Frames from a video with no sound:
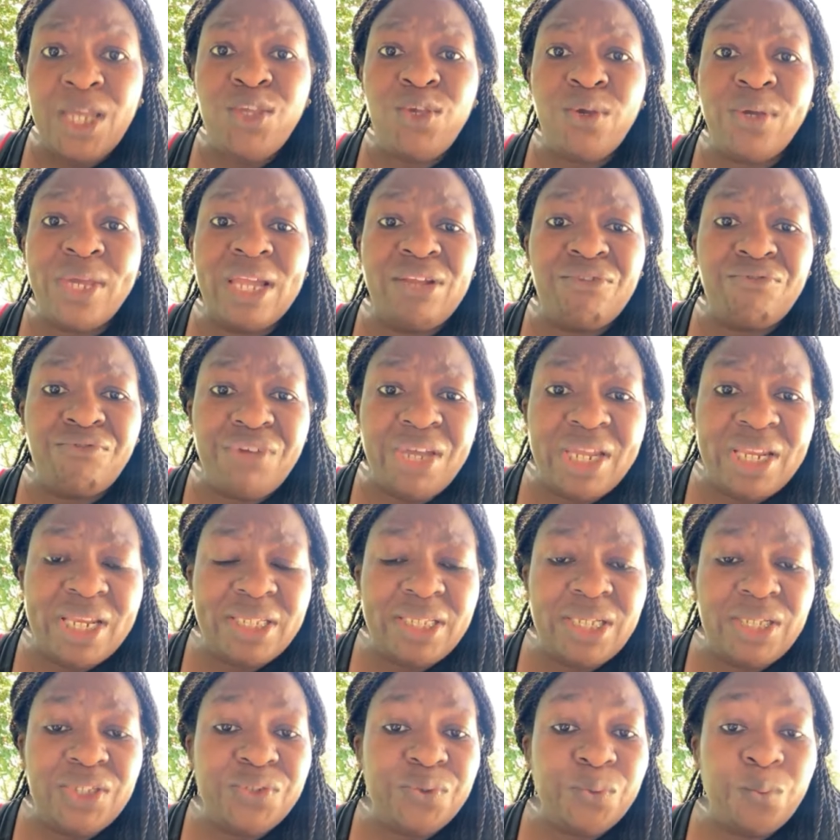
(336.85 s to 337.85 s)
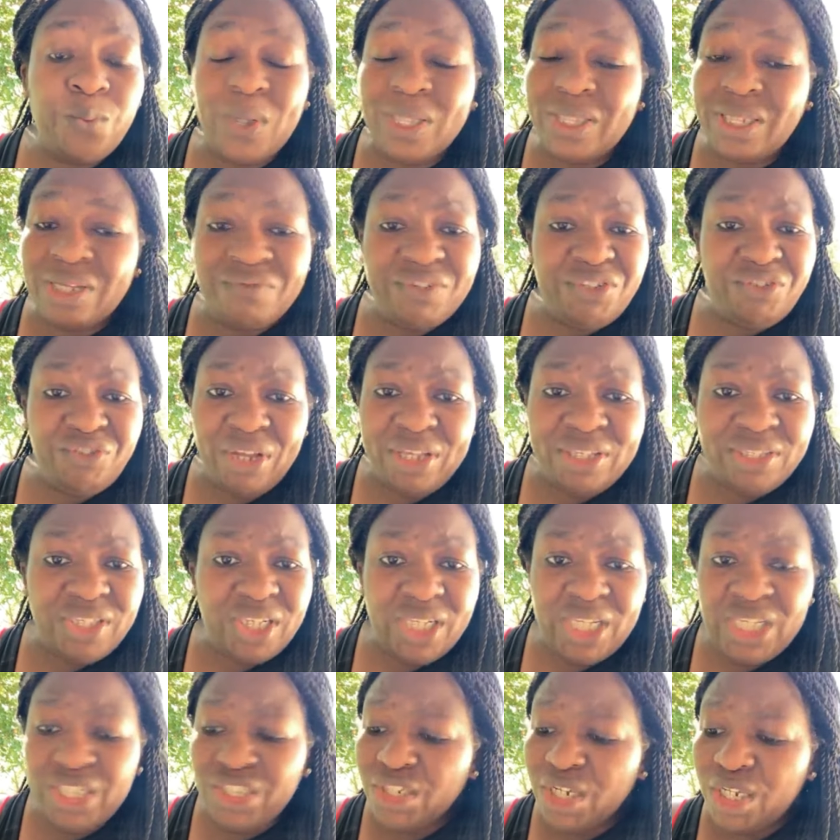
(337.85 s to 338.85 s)
You can read it into whatever
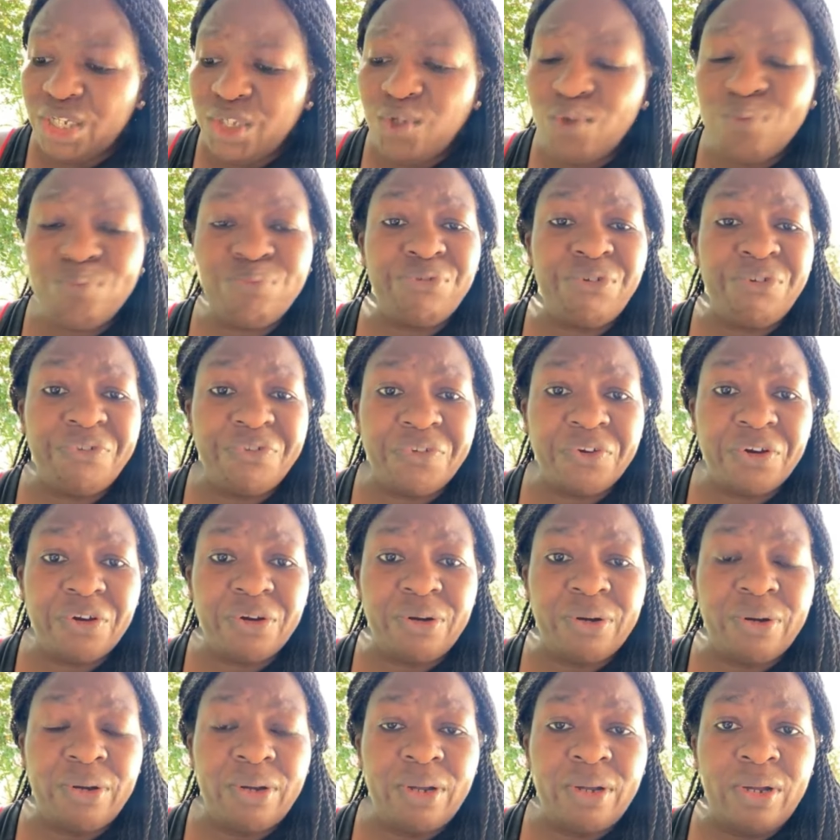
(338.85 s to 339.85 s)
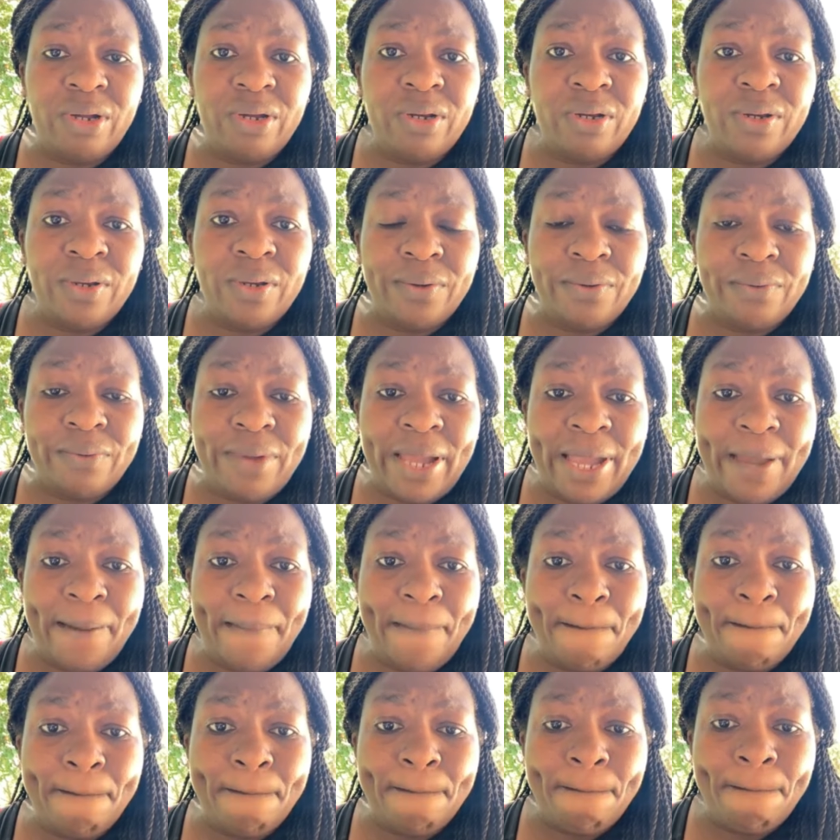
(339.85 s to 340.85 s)
translation you prefer,
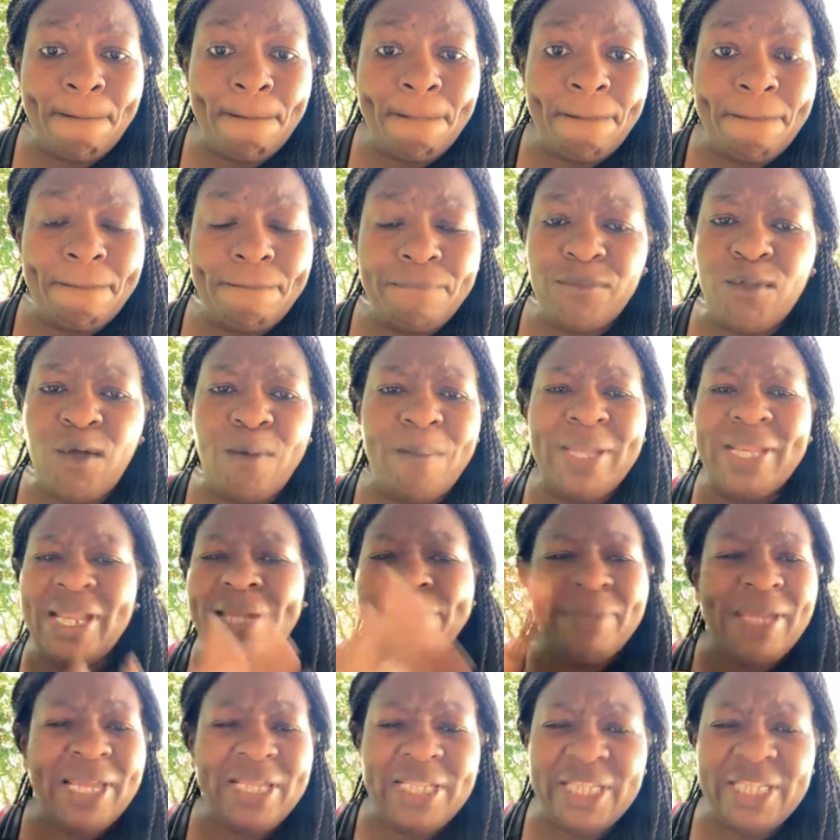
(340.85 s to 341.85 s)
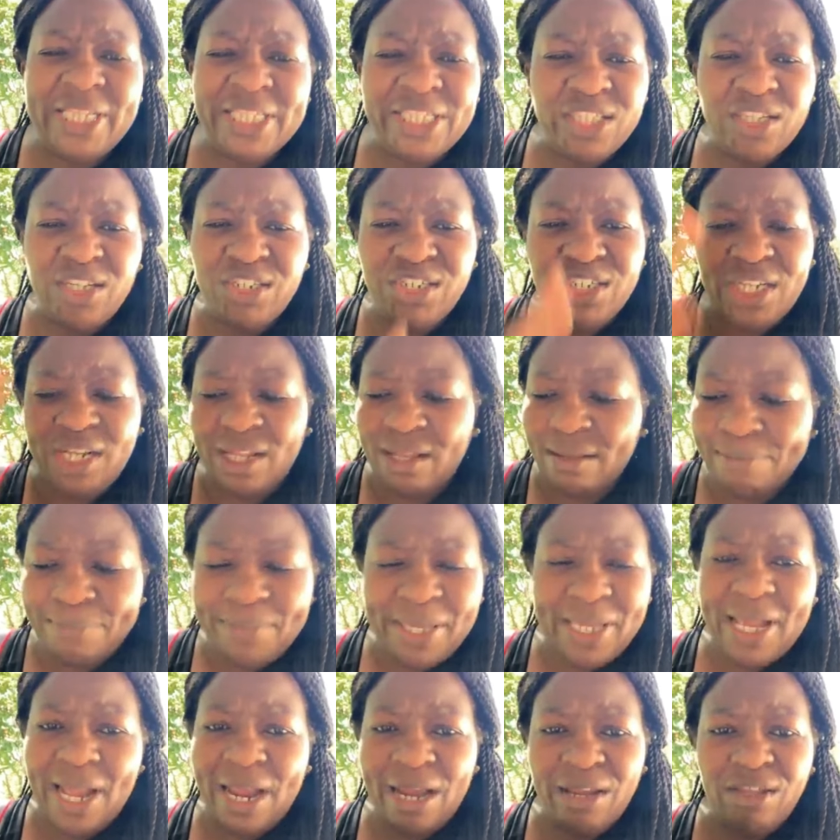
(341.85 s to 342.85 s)
right? Don't make that be a discussion and a
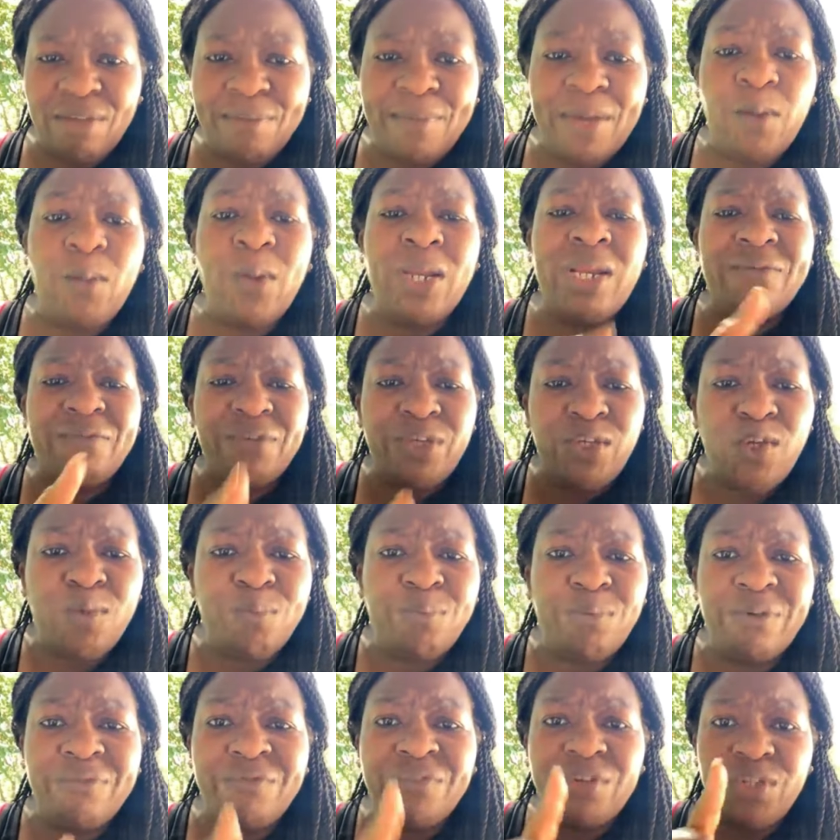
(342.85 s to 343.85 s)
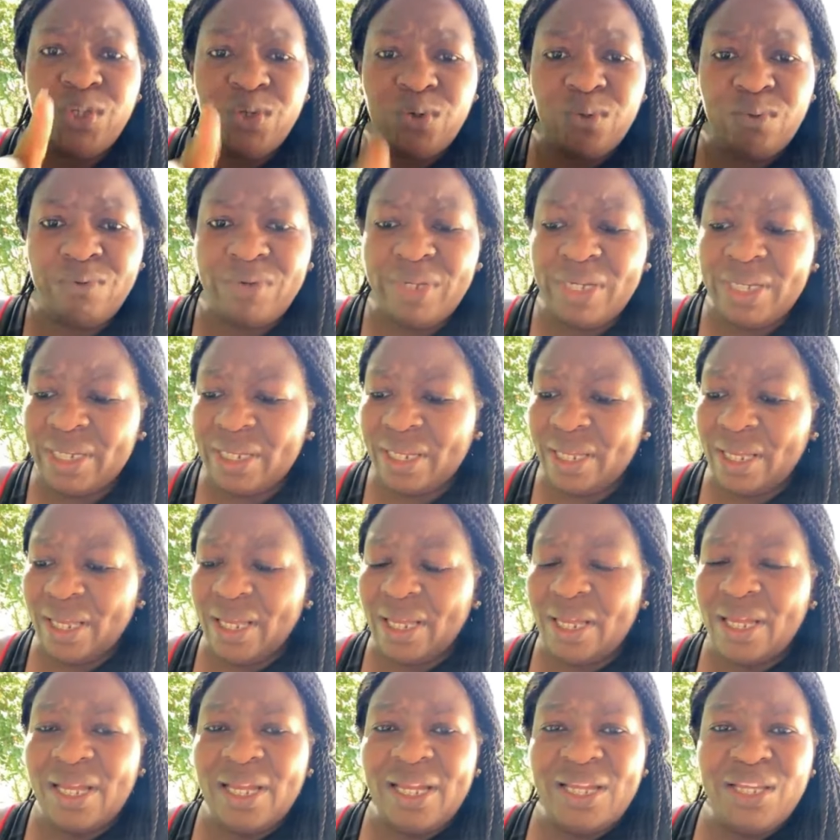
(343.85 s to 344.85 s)
big argument. Whatever you prefer, you read
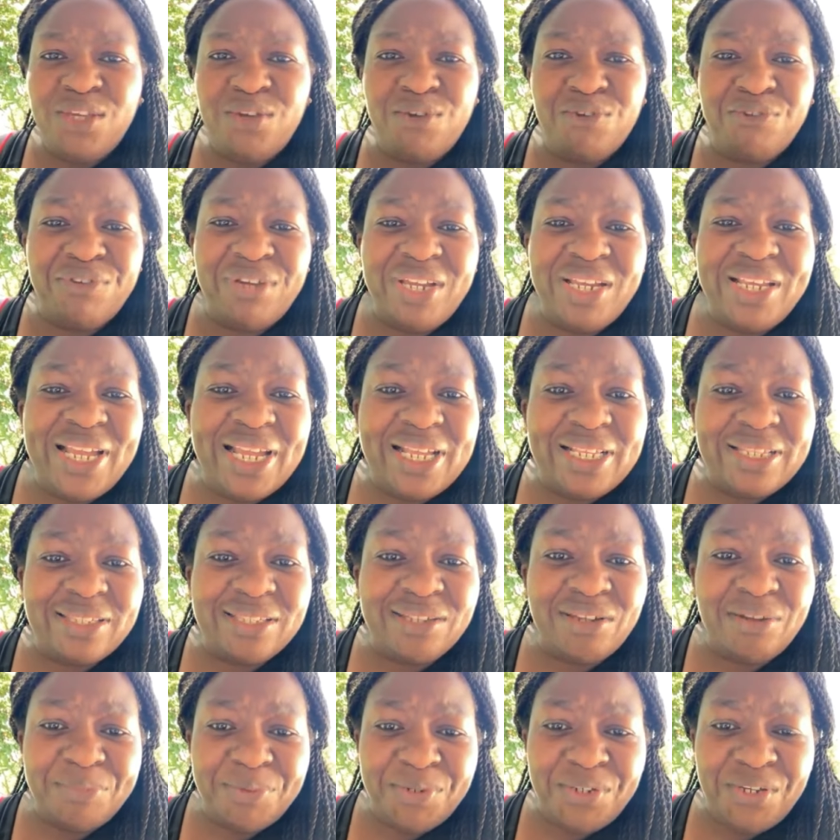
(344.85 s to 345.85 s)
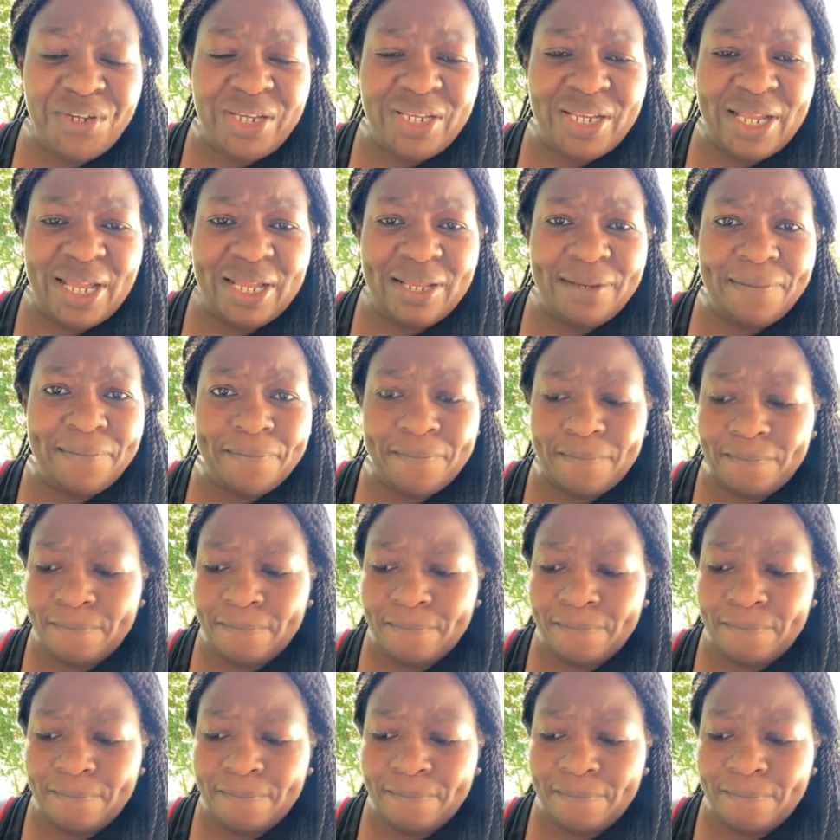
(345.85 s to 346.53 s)
that scripture in that.